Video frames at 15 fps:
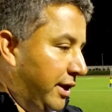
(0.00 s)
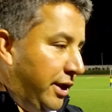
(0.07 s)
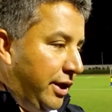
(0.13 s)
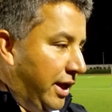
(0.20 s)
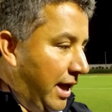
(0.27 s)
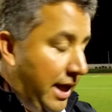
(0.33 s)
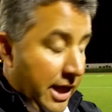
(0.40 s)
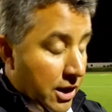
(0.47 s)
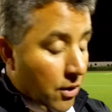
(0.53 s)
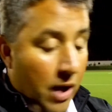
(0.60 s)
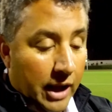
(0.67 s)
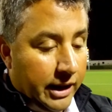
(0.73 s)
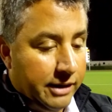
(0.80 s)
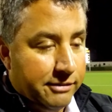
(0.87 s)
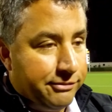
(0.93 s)

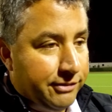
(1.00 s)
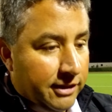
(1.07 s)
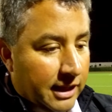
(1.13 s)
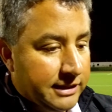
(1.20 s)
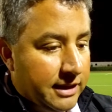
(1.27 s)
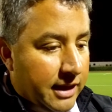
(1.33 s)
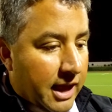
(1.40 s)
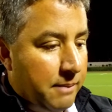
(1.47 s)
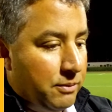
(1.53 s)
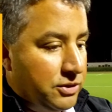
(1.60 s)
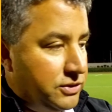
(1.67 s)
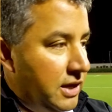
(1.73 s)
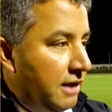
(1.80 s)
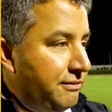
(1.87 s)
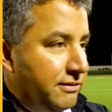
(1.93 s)
I didn't feel like the game
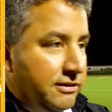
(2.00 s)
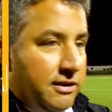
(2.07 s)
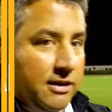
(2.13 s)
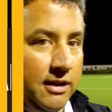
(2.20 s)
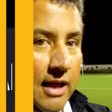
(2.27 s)
was safe until